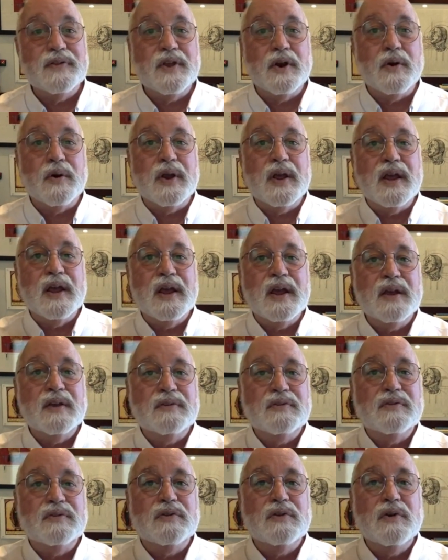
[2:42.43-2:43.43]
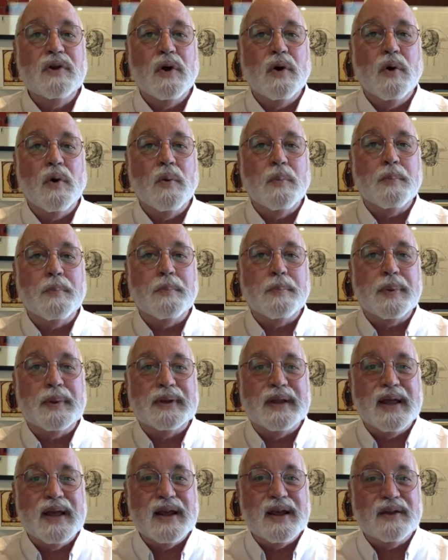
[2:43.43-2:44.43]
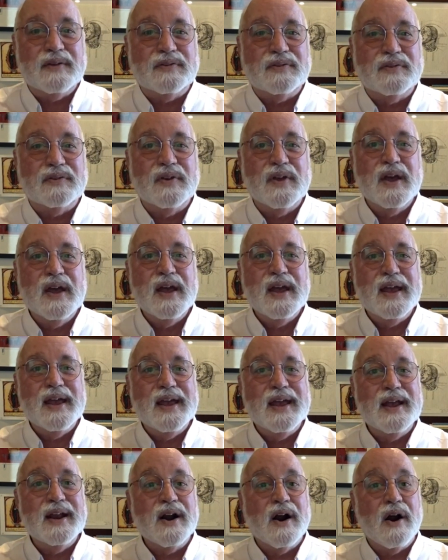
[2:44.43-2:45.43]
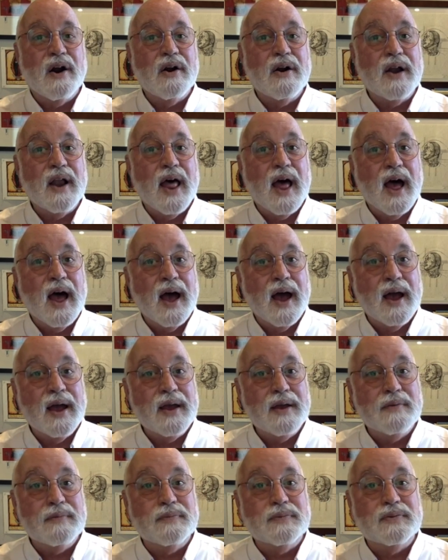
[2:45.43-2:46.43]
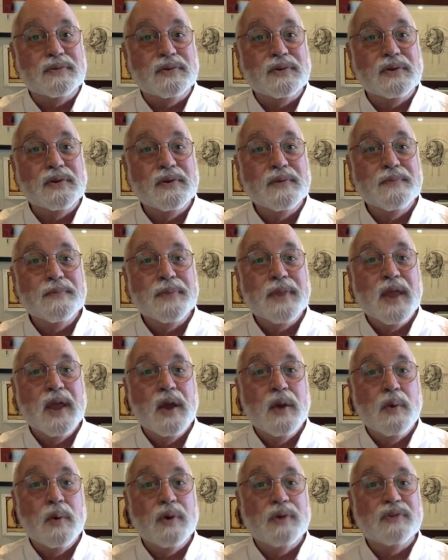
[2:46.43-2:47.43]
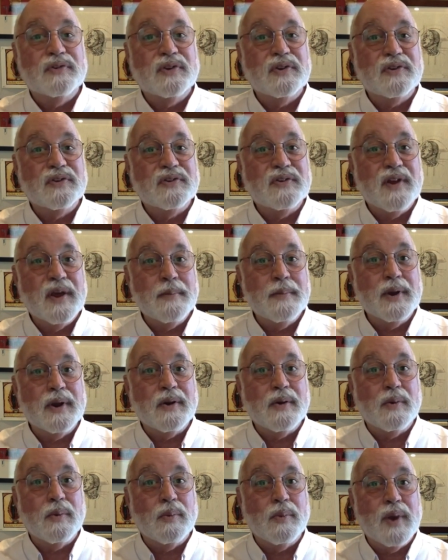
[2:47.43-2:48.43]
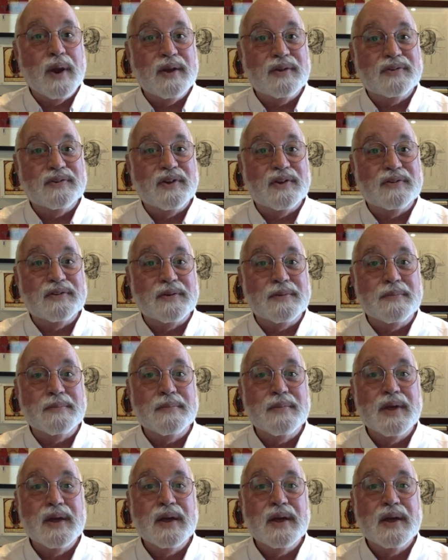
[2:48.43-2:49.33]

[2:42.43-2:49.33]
There is no place in our lives where systemic racism